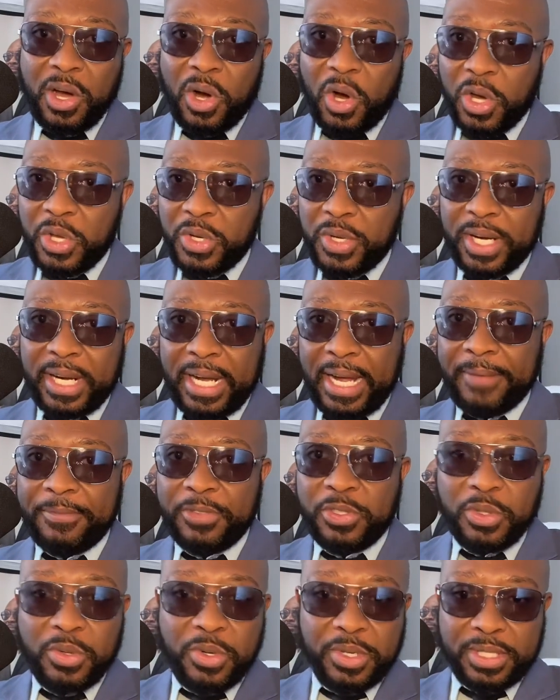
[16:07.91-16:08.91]
or you're gonna
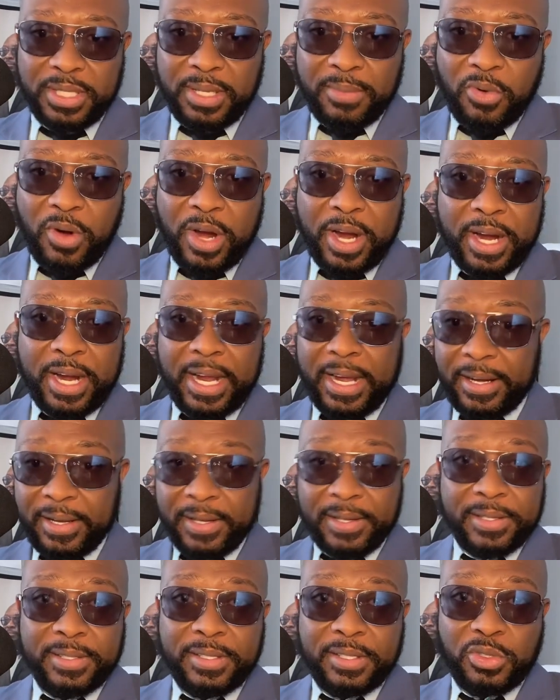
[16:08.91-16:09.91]
have to go somewhere
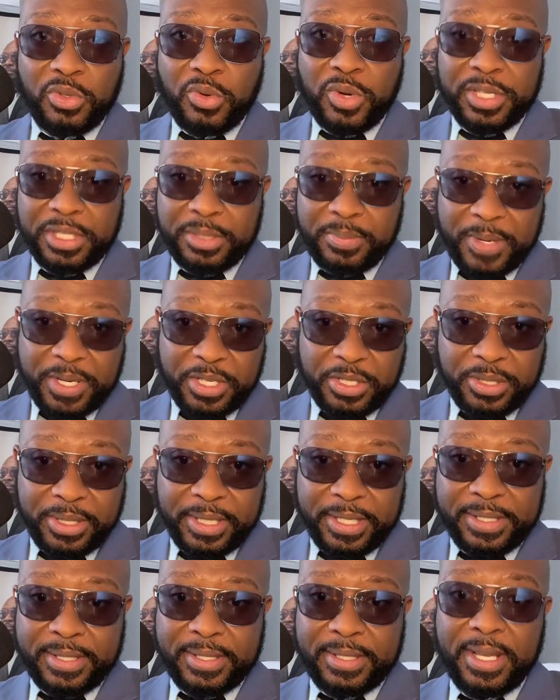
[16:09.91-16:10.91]
else to a
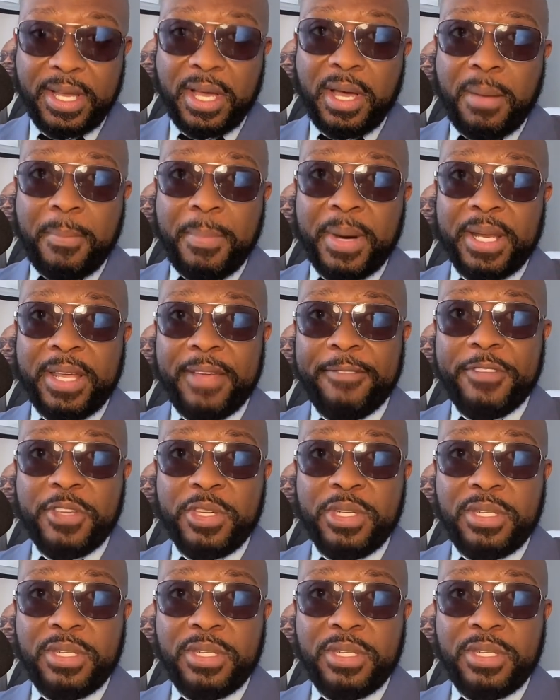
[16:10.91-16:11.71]
specialist. But if